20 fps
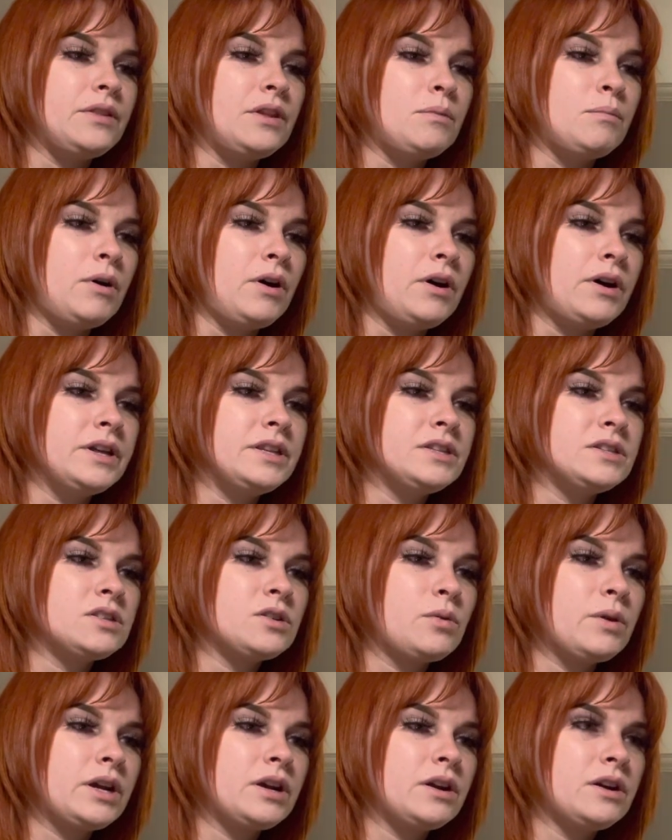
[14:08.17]
the bonds
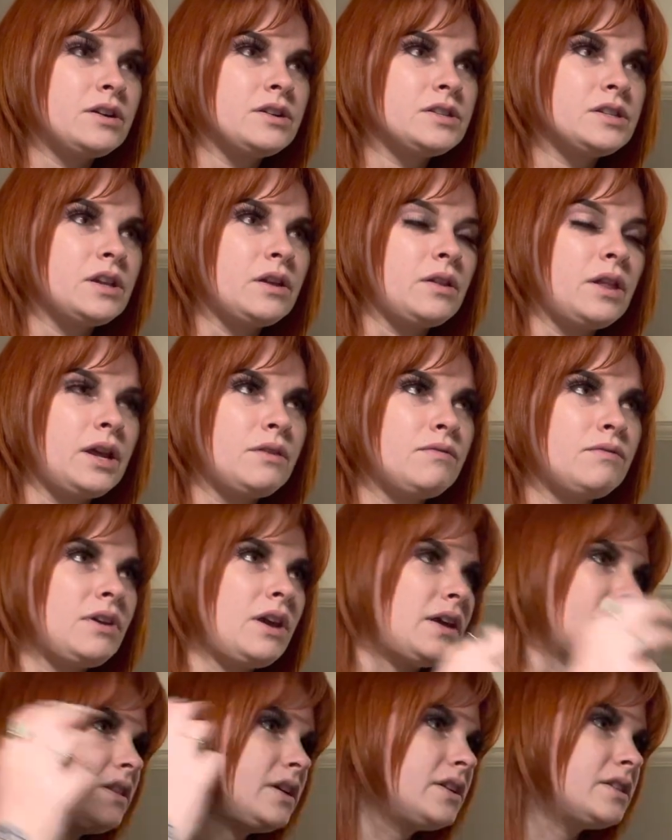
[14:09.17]
quicker. So like if you
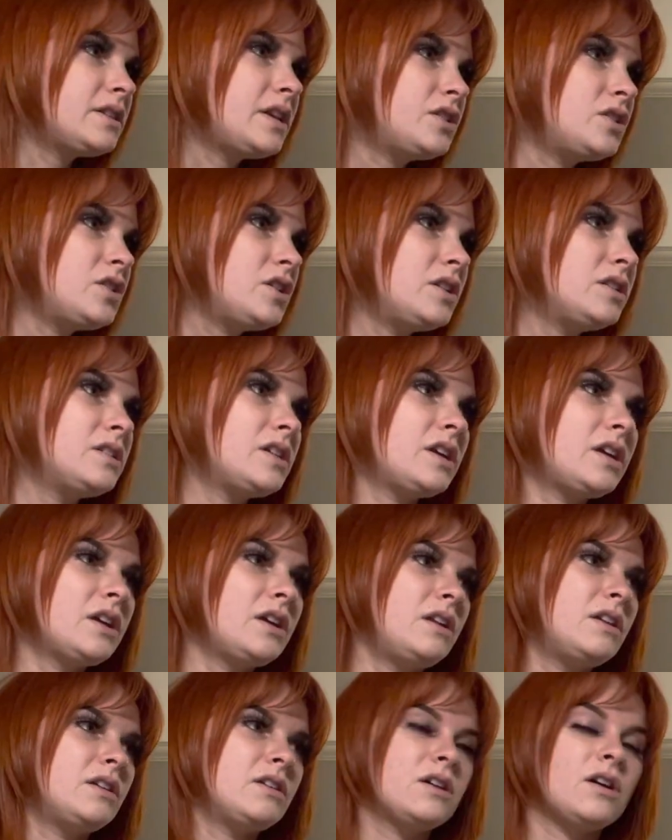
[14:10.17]
have the extensions, it
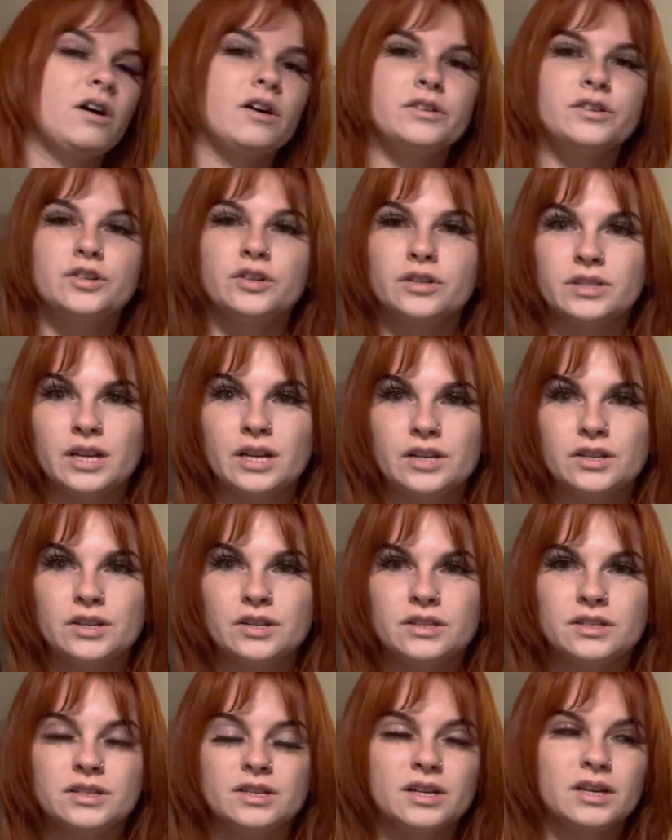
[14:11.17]
could cause your
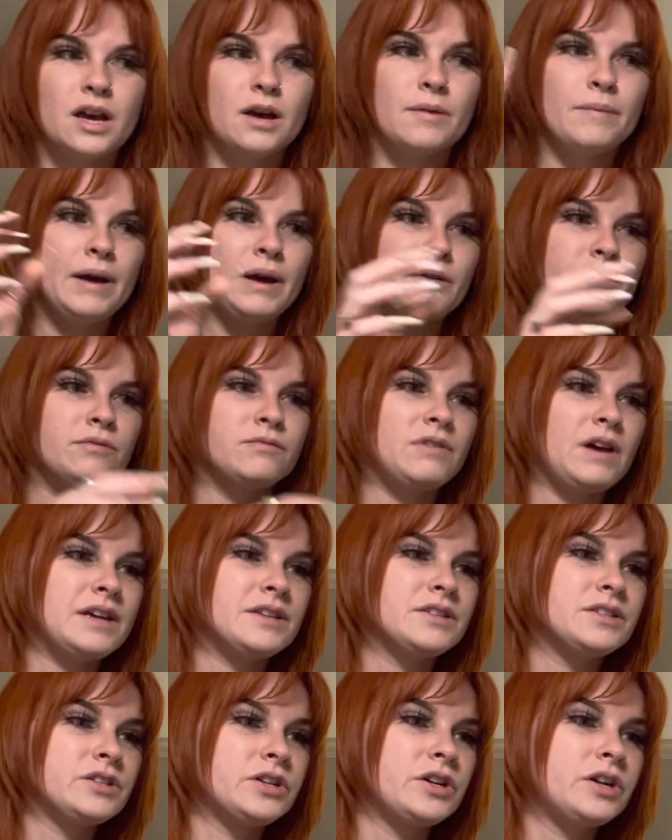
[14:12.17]
extensions to come out
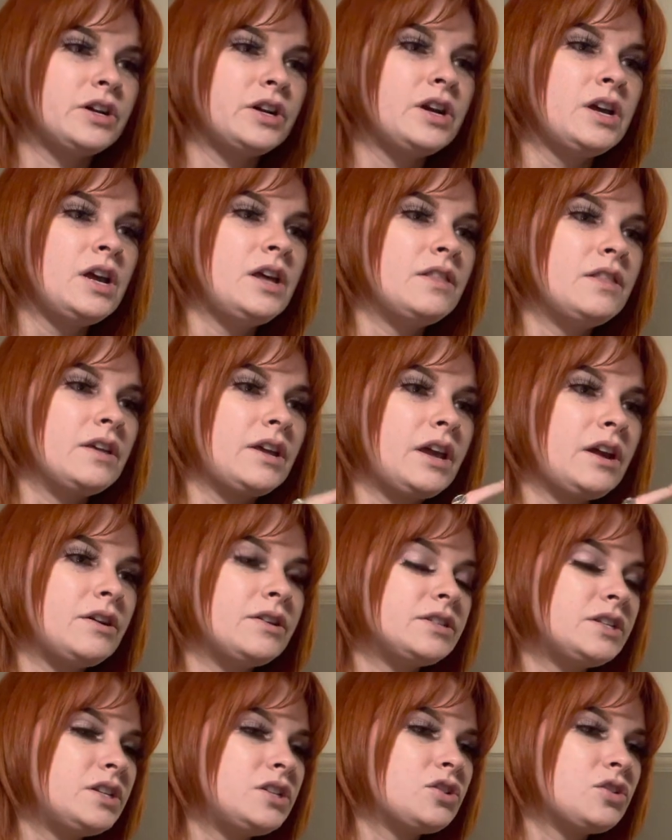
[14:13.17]
faster. The
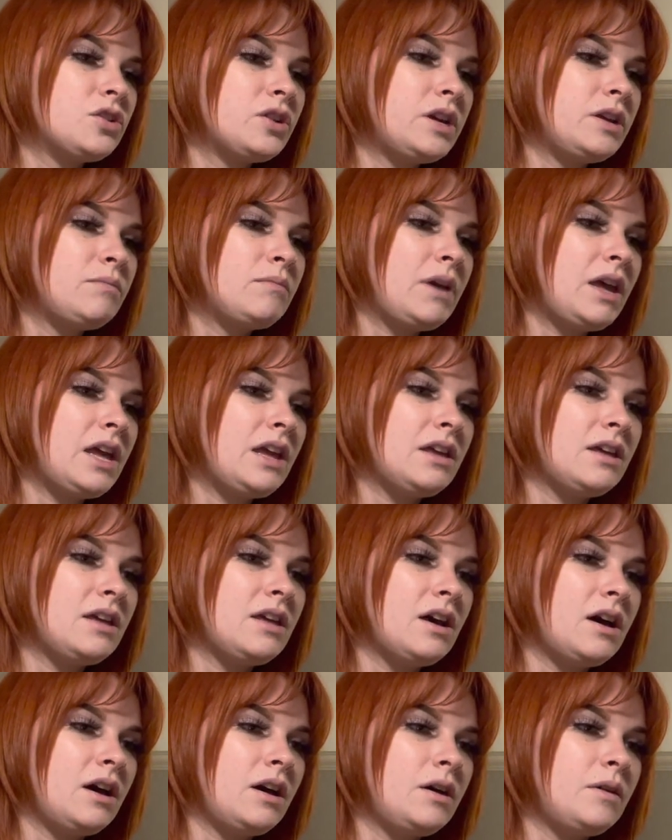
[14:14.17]
keratin treatment,
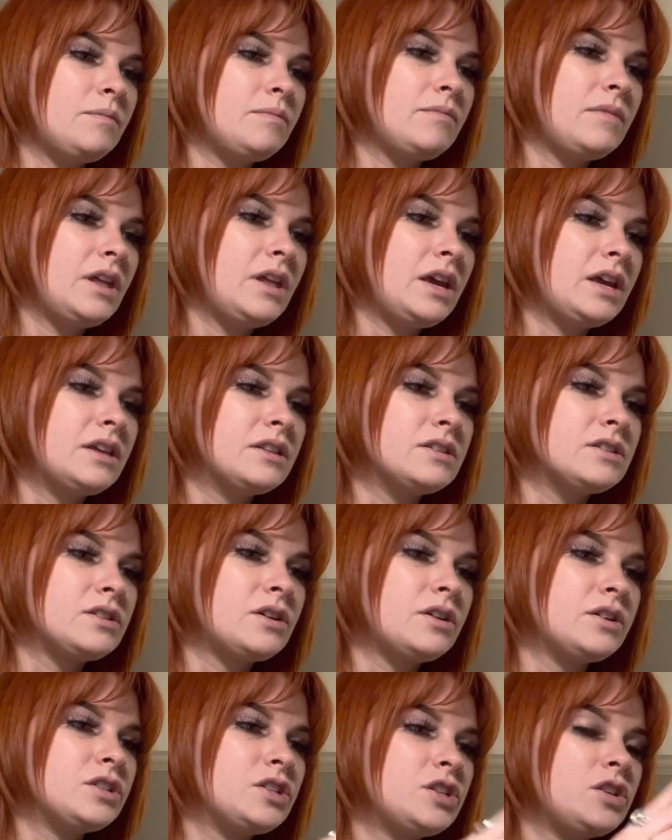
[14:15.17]
it can
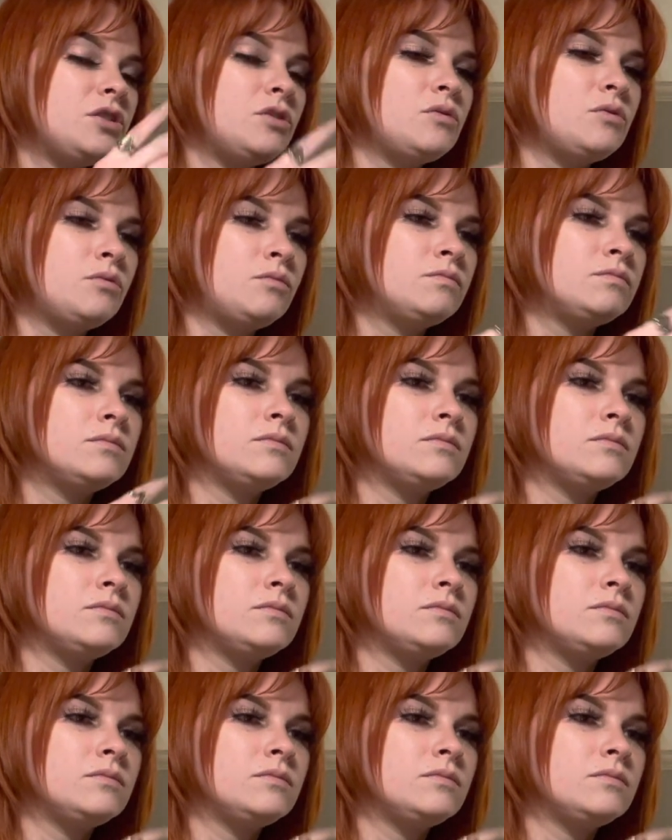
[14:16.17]
start to,